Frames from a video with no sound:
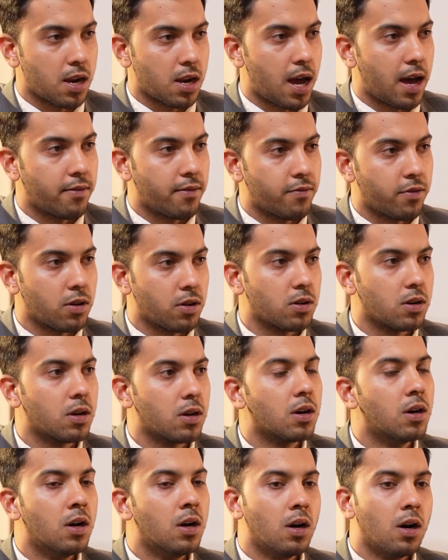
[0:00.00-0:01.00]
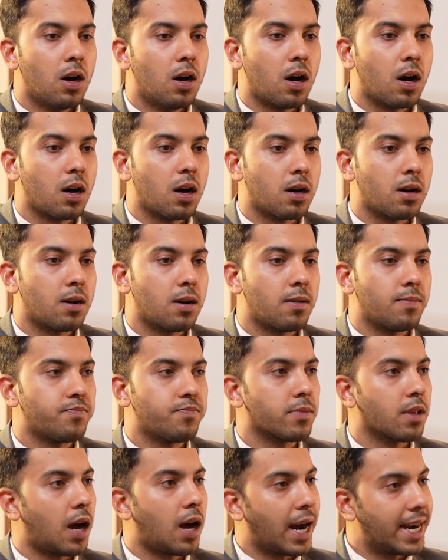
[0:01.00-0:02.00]
have
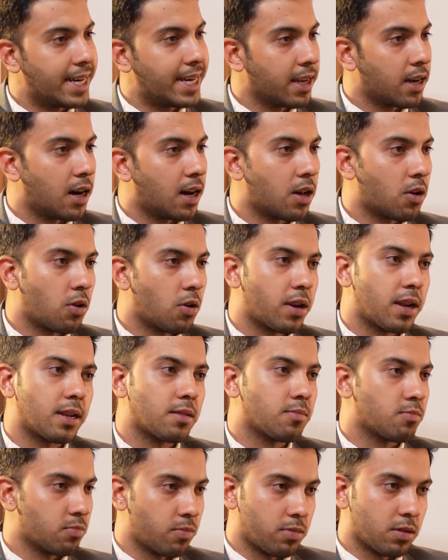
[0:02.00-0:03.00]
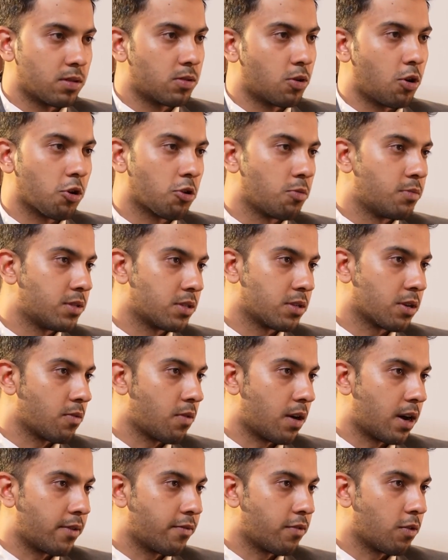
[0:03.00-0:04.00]
ITR or any documents
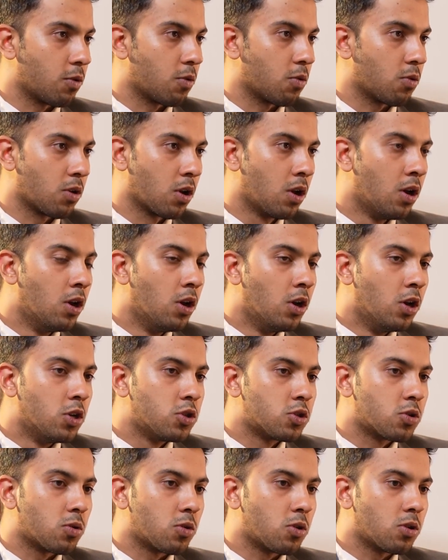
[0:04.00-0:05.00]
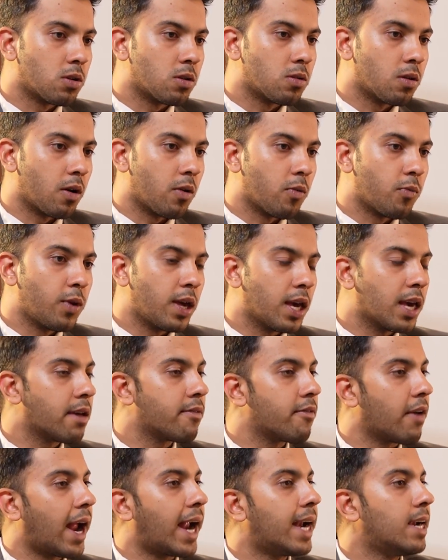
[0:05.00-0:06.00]
required for loan. So we
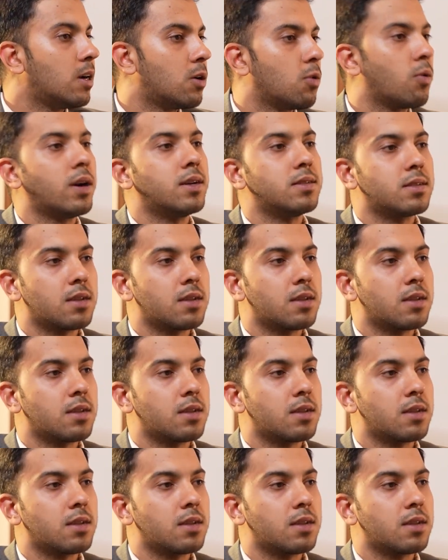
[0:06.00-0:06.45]
give end-to-end